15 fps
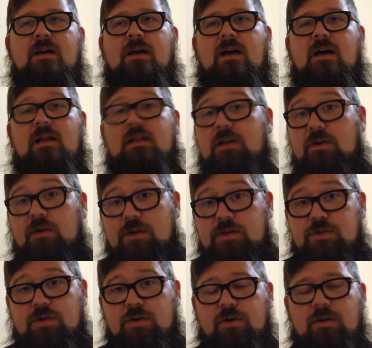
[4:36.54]

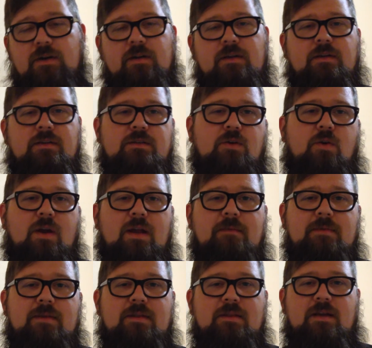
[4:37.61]
Literature is
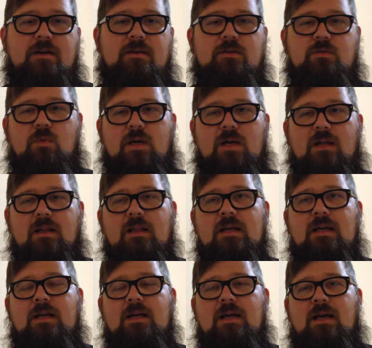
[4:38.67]
crammed in there as well.
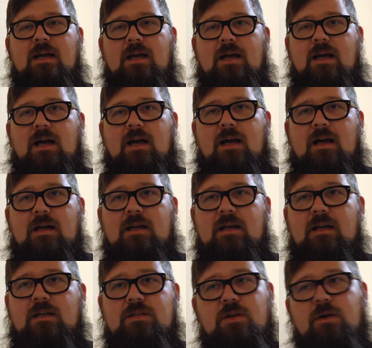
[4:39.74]

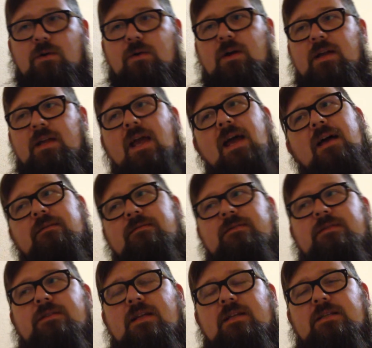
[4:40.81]
So
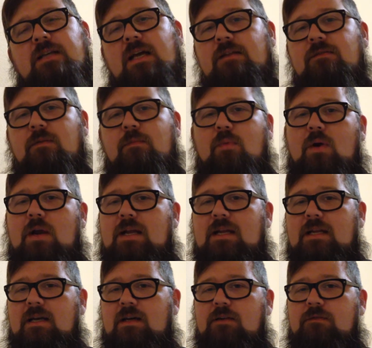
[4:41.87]
that's kind of a
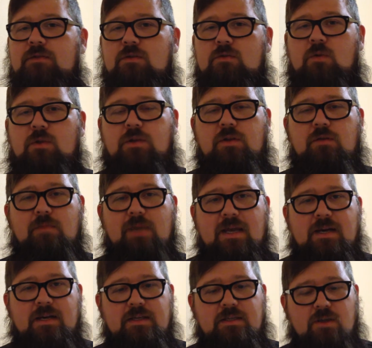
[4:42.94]
breakdown of just what the
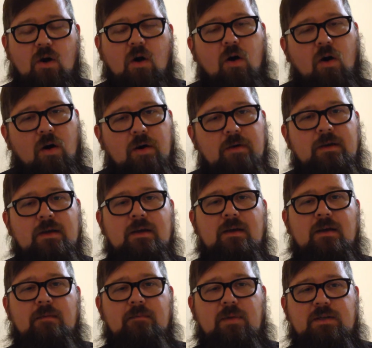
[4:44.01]
humanities are.
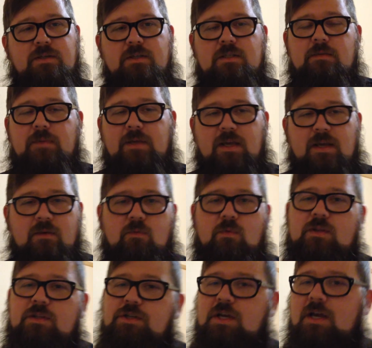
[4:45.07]
But just to begin
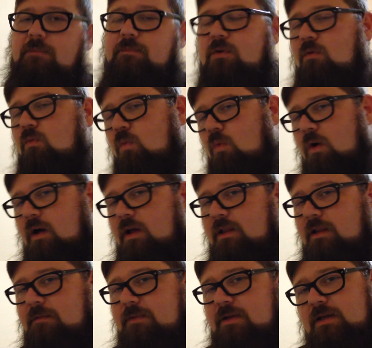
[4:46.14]
with chapter 1,
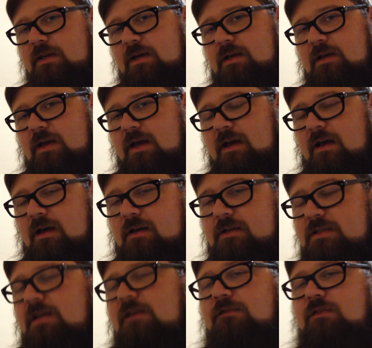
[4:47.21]
let me
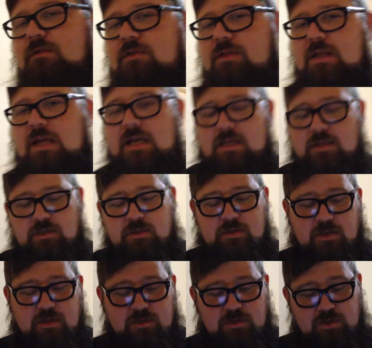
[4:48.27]
say a few things
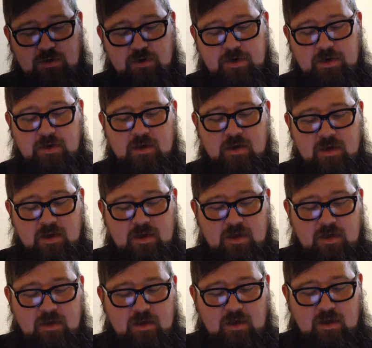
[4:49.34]
just concerning
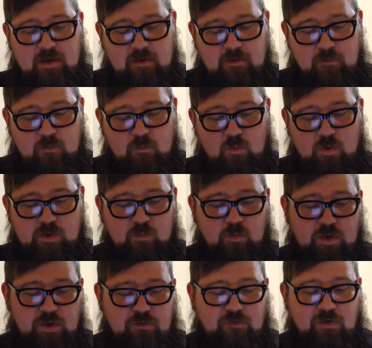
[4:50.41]

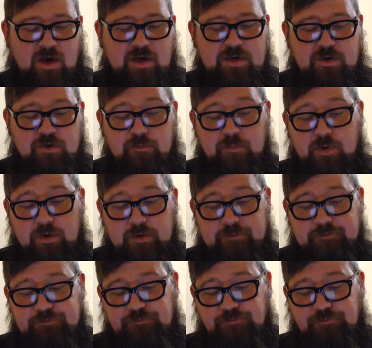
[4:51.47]
what you find in your book.